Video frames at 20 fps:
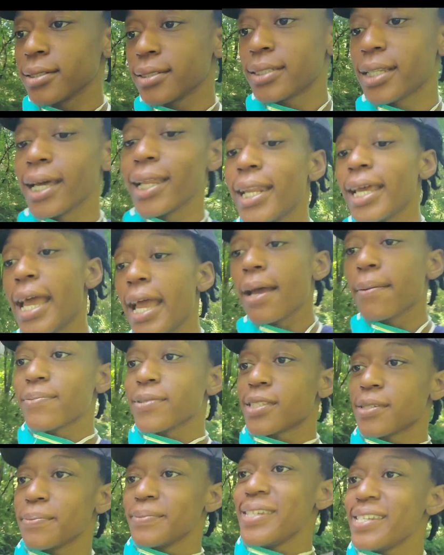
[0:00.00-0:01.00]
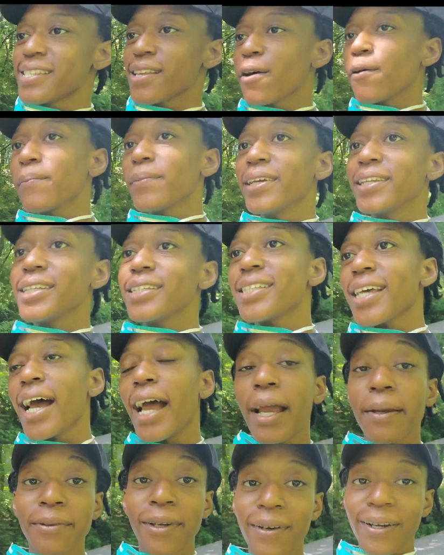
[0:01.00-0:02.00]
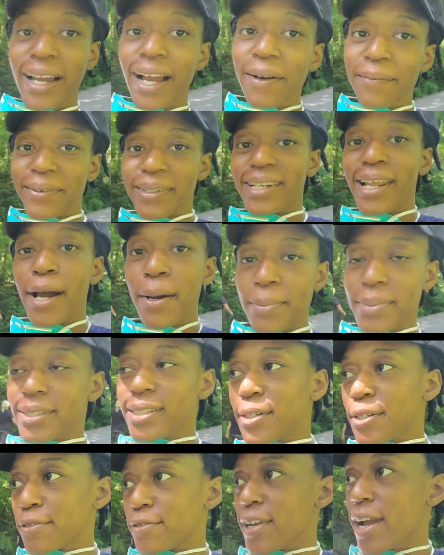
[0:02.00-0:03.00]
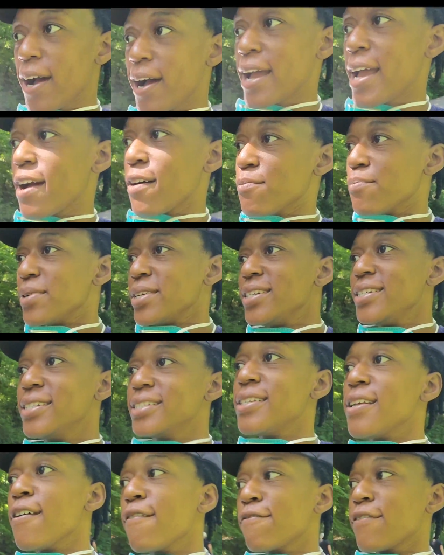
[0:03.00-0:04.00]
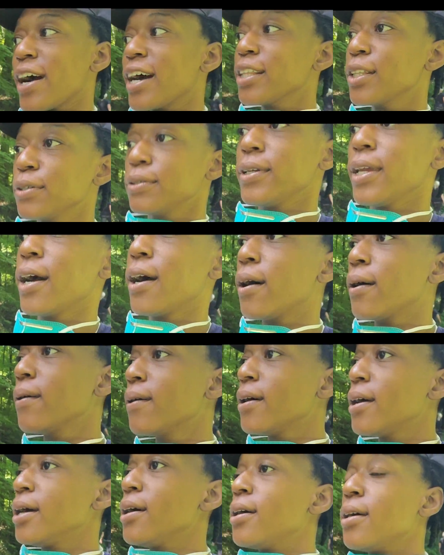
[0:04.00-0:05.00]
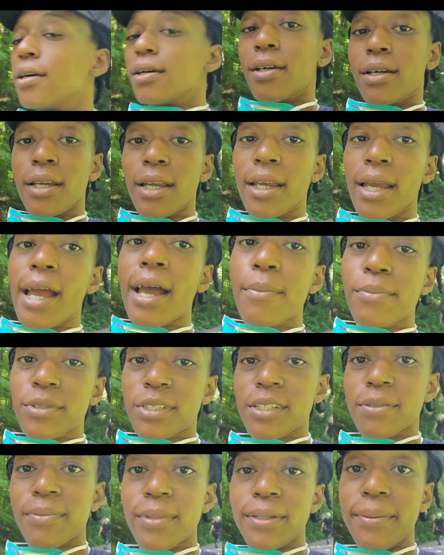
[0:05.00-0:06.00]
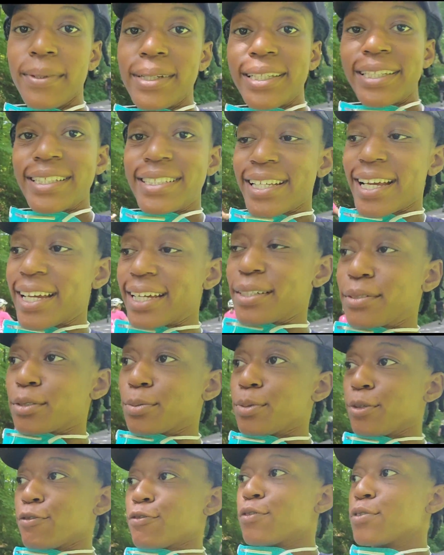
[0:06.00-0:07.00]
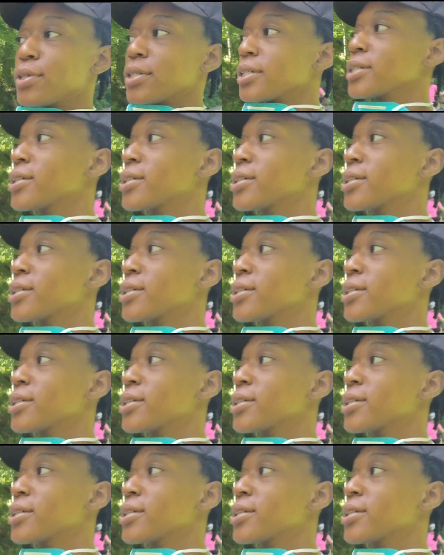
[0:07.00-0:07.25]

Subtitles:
That done happened to me so many times. Yo, comment down below if y'all have bees that follow y'all. It happened to me many times before.